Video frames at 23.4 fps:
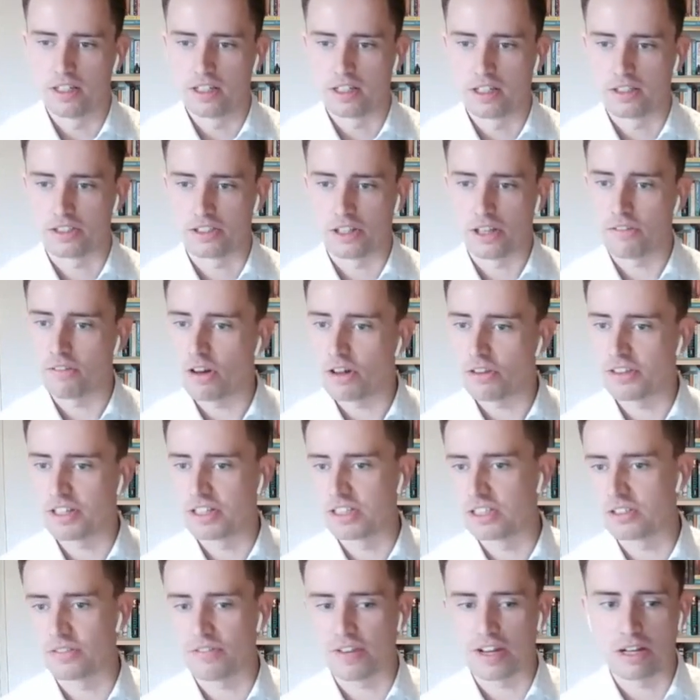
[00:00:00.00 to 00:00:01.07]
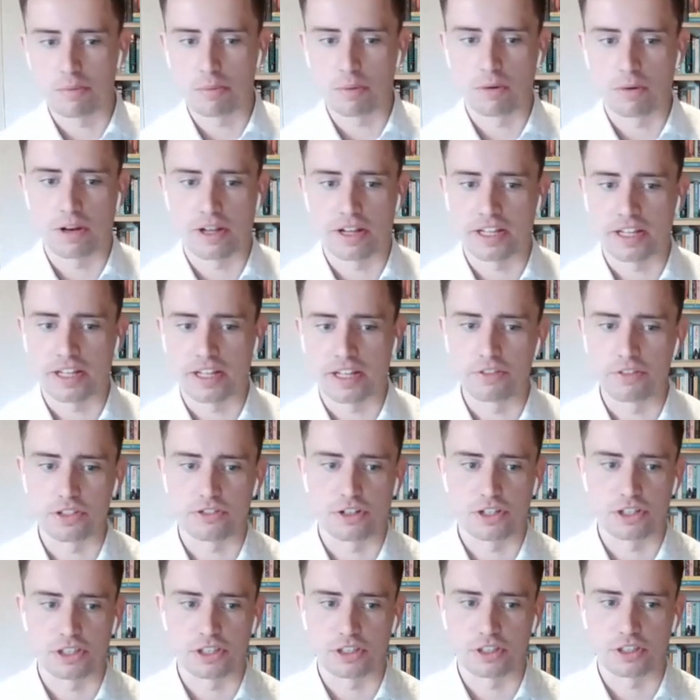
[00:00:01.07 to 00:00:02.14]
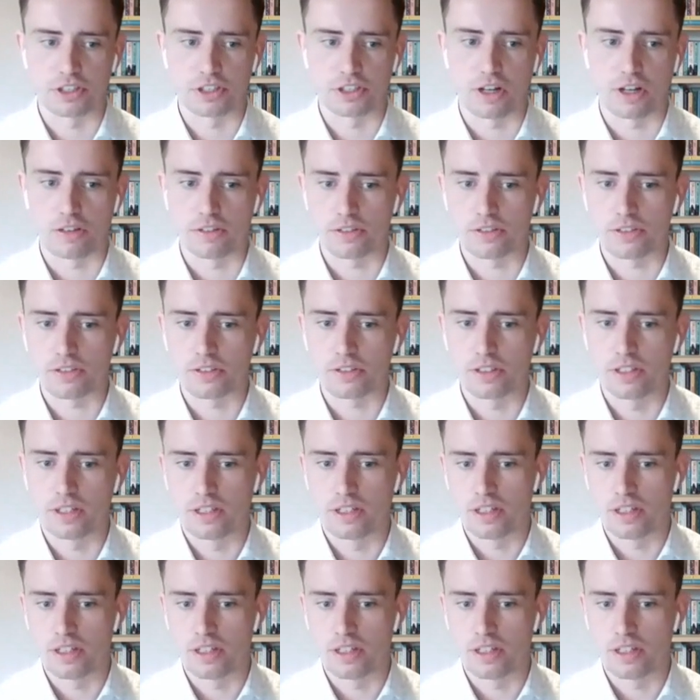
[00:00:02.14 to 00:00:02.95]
And so there are things available like infrastructure grants,